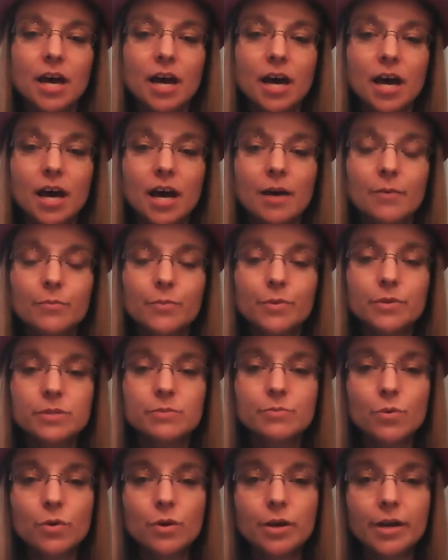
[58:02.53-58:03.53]

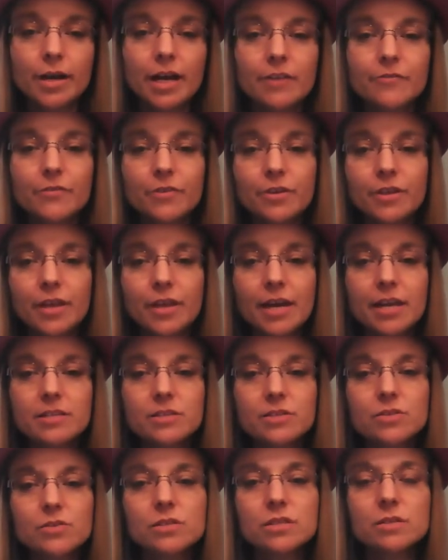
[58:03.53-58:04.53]
Was more kind of
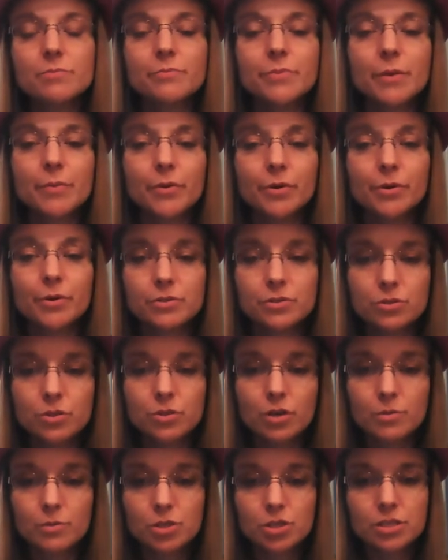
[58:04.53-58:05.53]
relating to some biblical
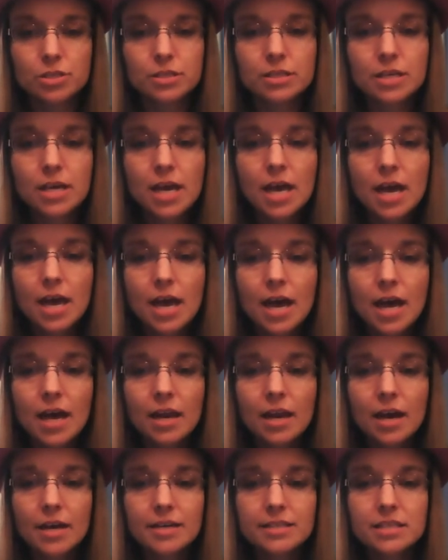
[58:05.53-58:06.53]
scriptures,
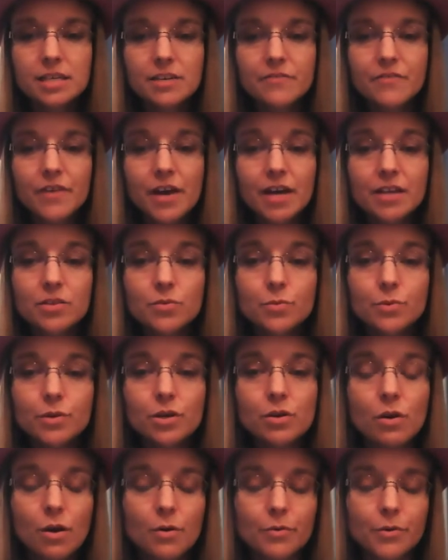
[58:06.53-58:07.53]
and identifying the
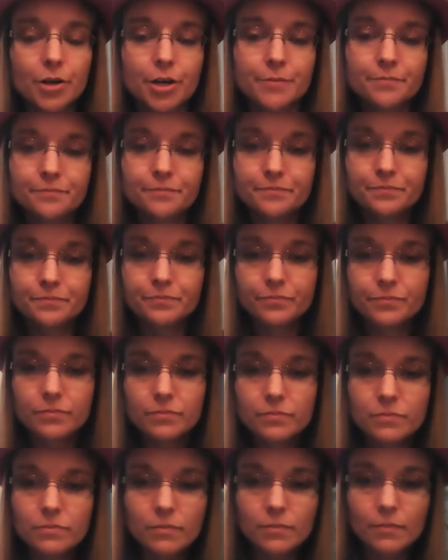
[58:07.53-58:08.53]
real owner,
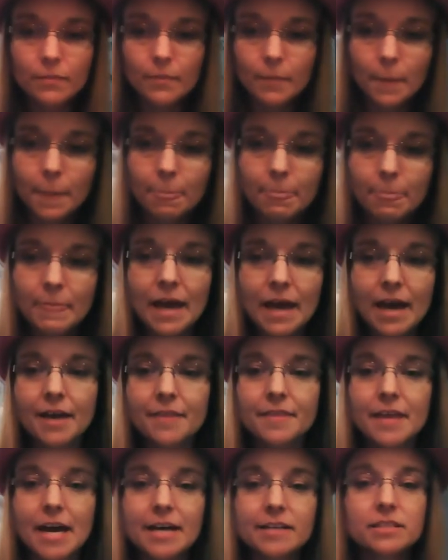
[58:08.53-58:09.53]

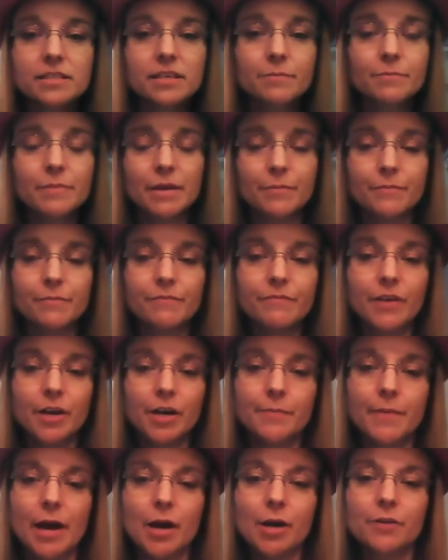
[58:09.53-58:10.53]
and that can be
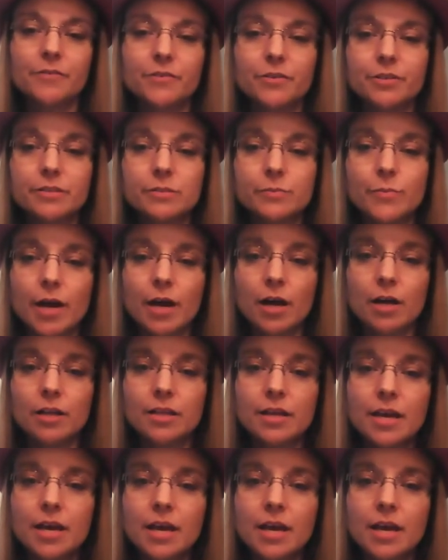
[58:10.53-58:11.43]
very powerful as well.